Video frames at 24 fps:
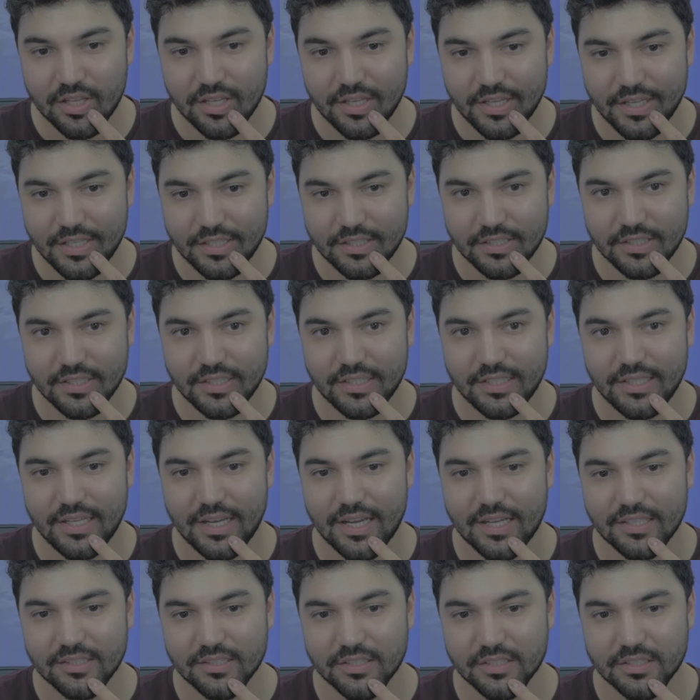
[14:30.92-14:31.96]
He
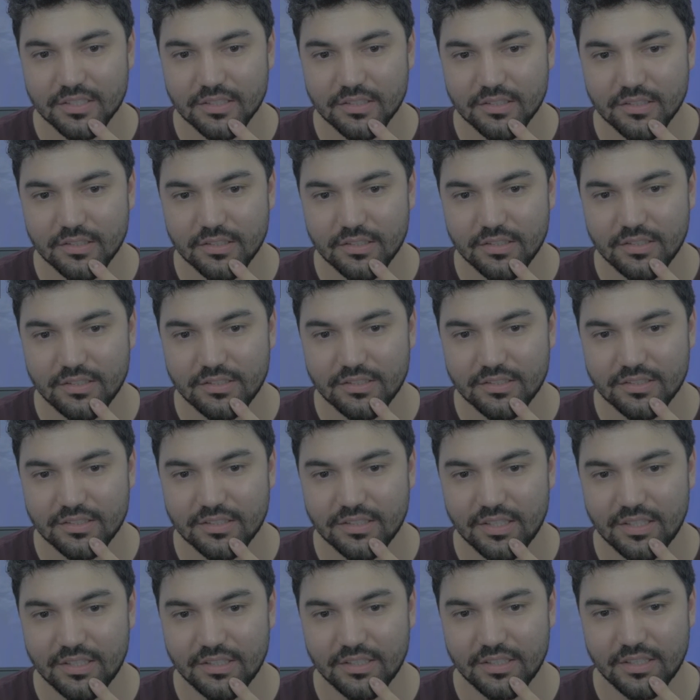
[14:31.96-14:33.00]
has this. He's
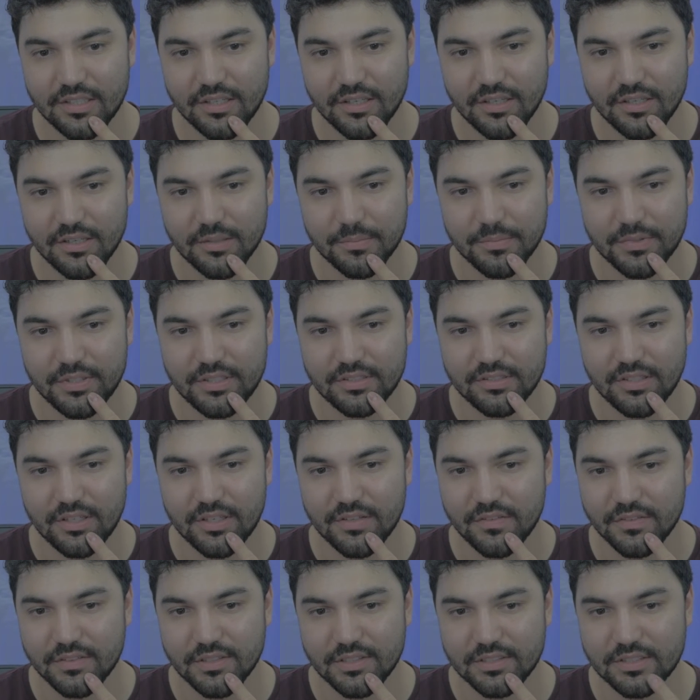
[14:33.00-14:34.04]
slightly hurt, but he's not
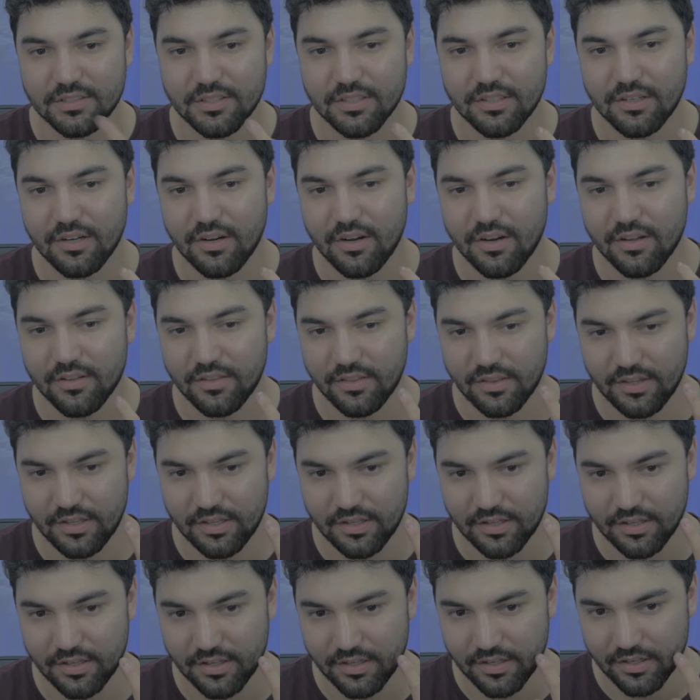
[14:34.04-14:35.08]
even listed on
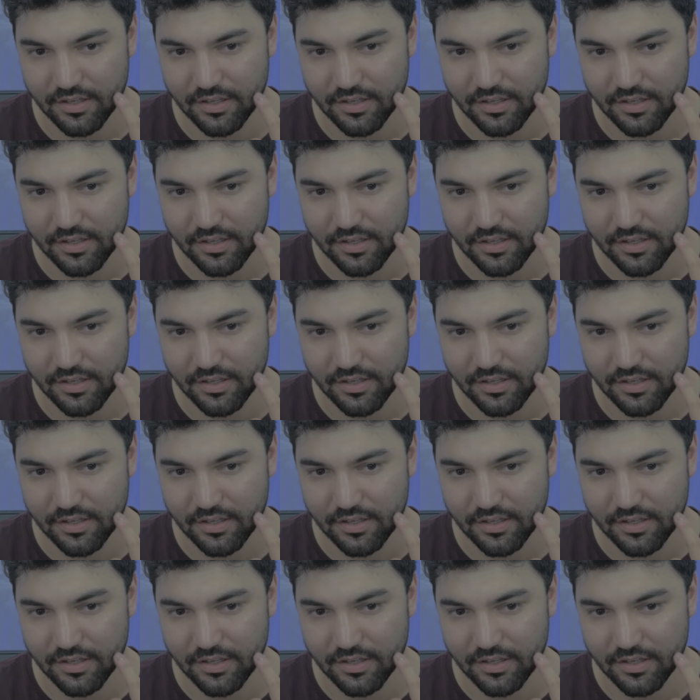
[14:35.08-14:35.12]
the